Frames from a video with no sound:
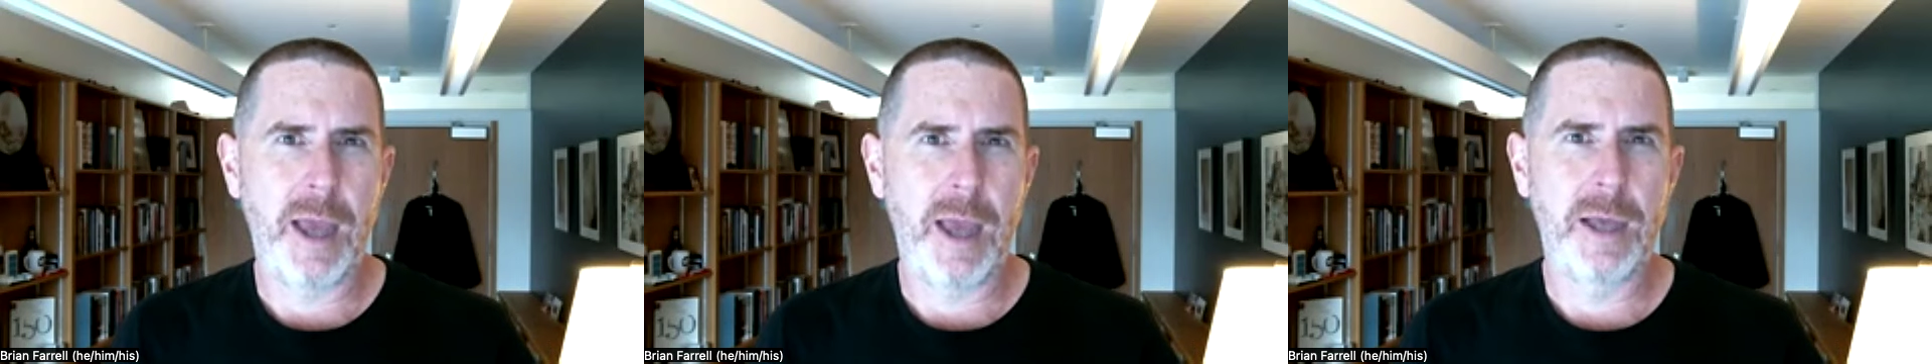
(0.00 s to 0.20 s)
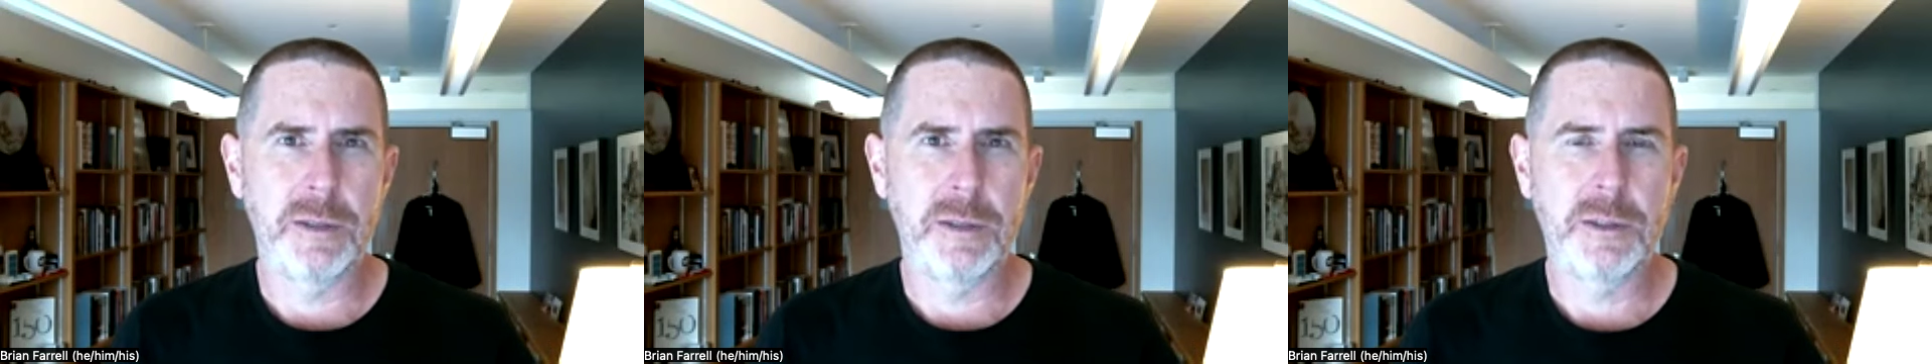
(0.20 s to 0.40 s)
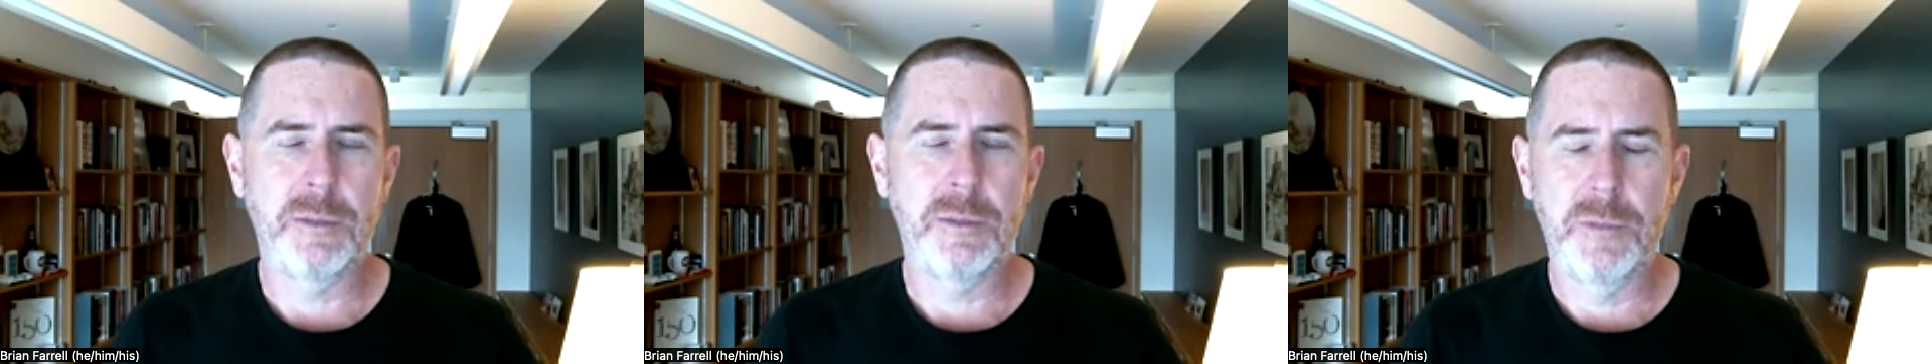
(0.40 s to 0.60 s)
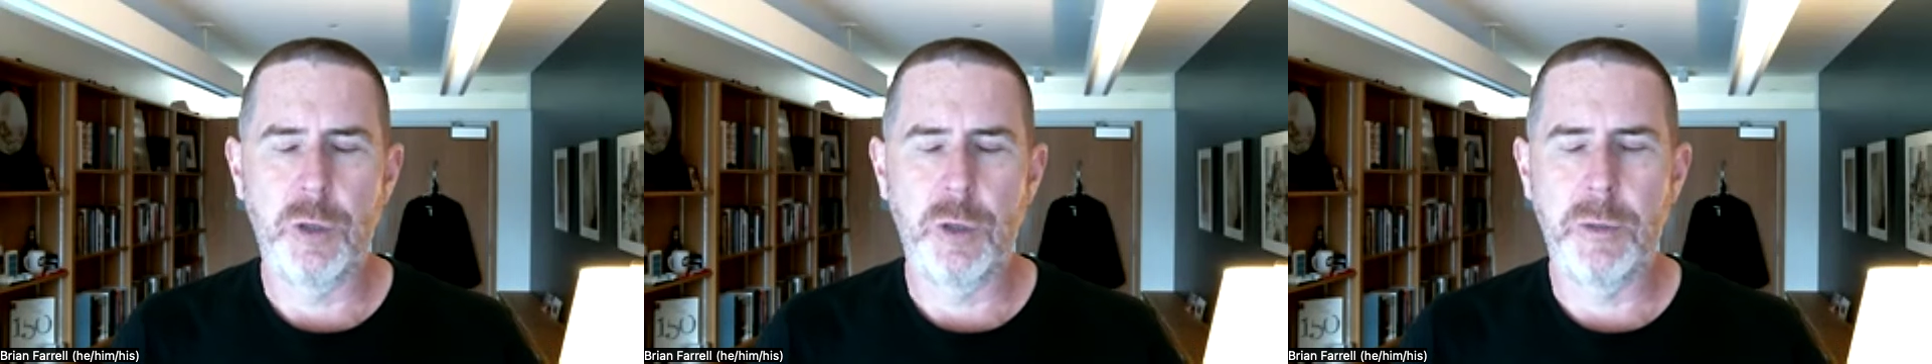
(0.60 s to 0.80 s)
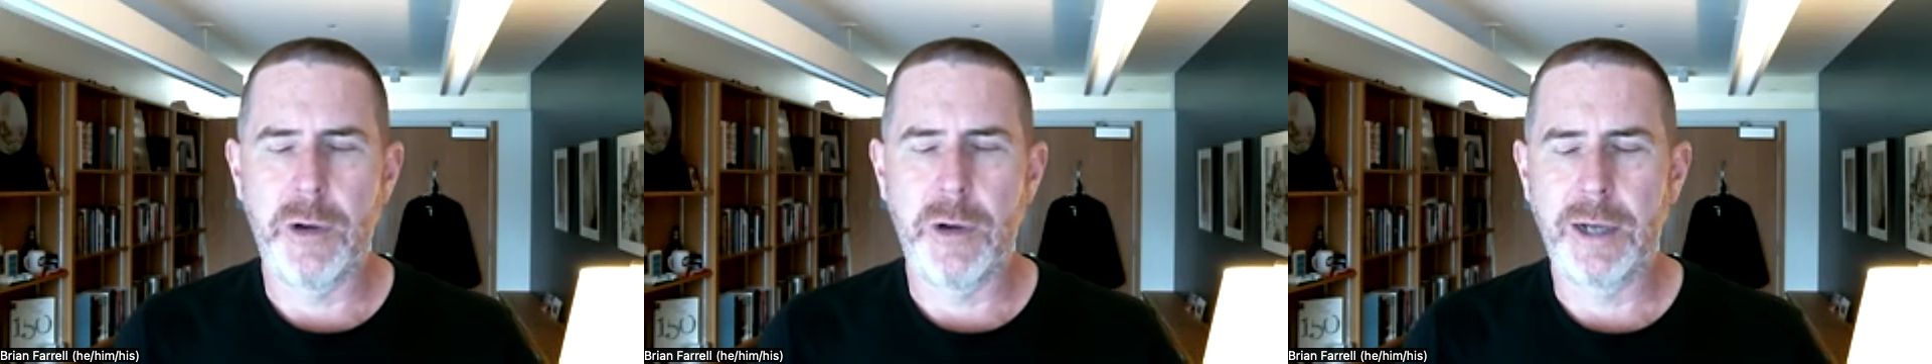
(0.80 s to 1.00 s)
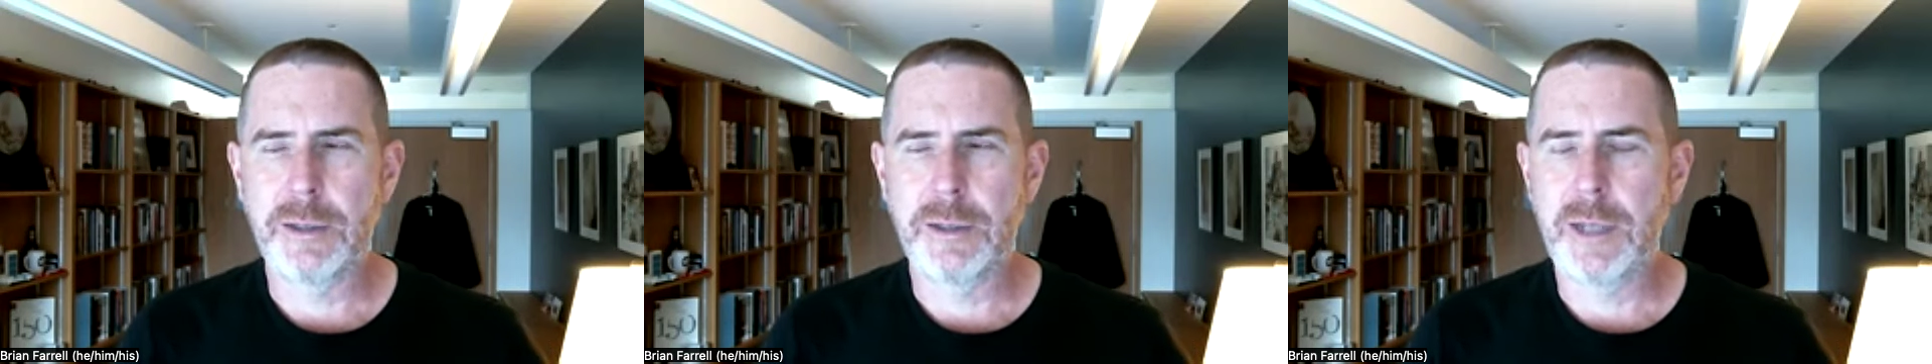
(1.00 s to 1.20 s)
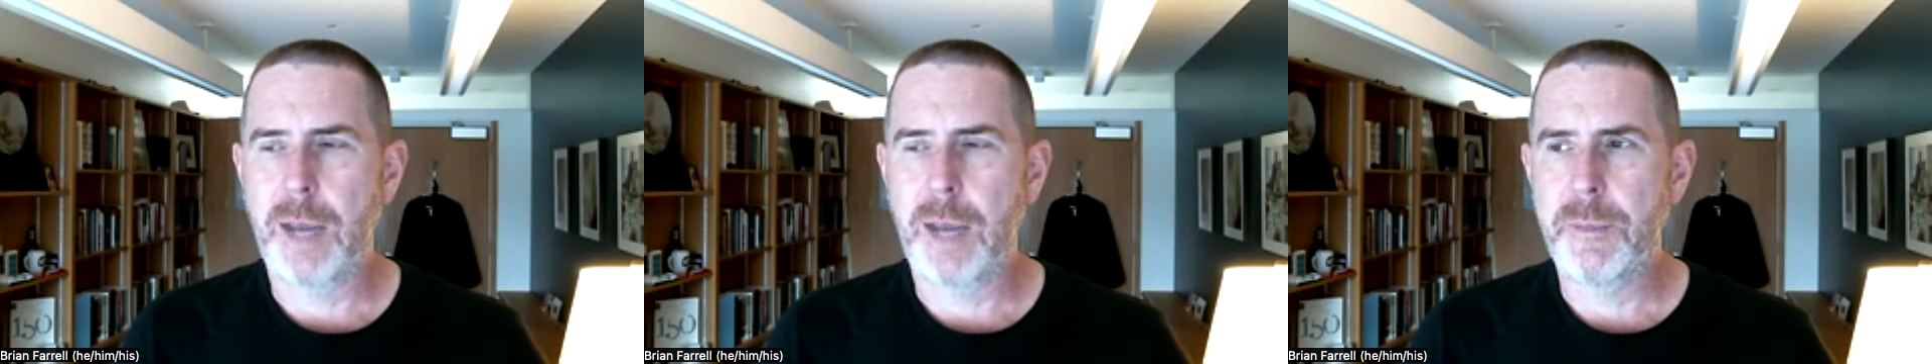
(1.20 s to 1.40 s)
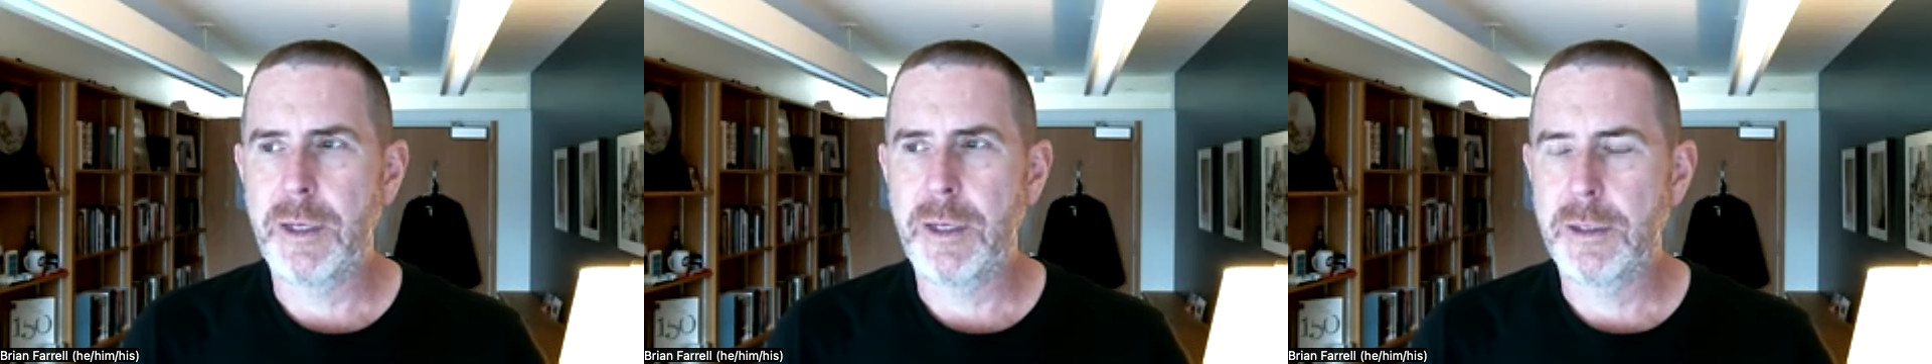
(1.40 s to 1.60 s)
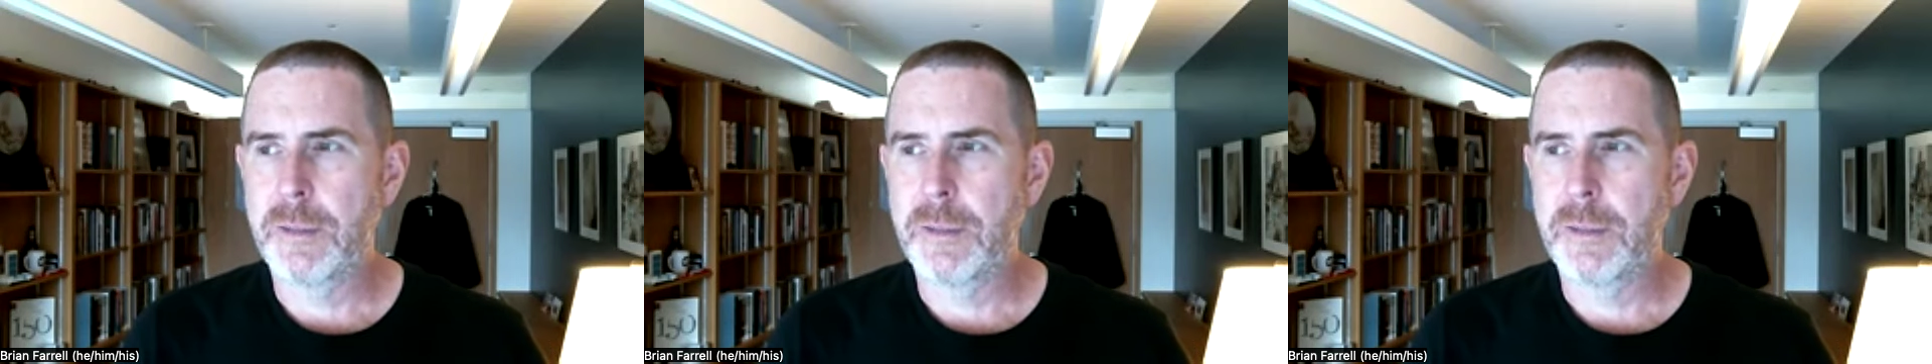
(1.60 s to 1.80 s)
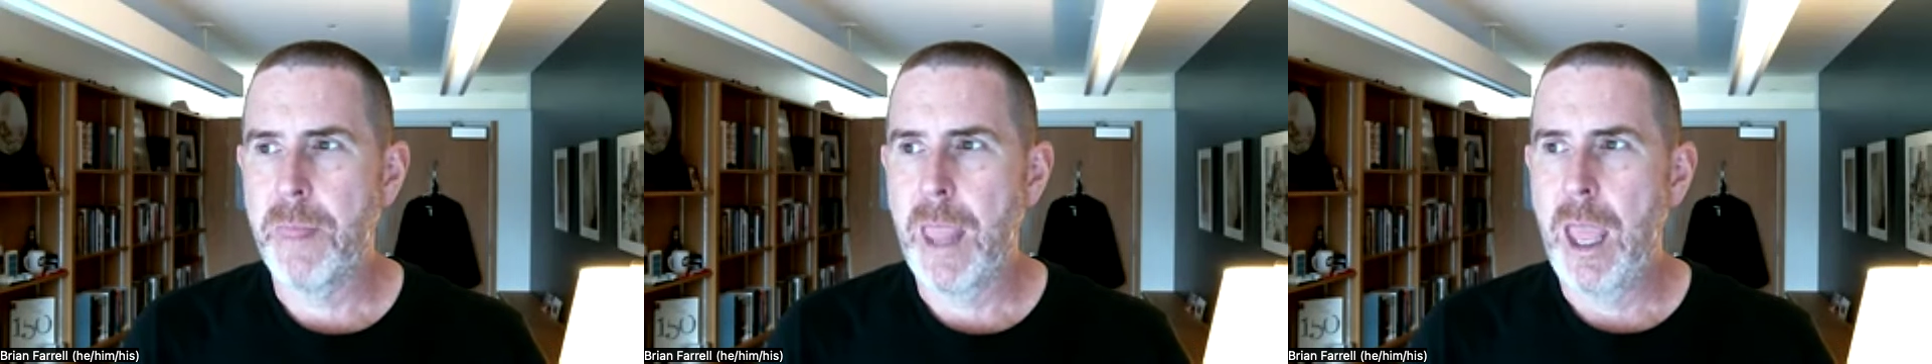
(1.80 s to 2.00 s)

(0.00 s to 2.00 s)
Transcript: as human rights topics.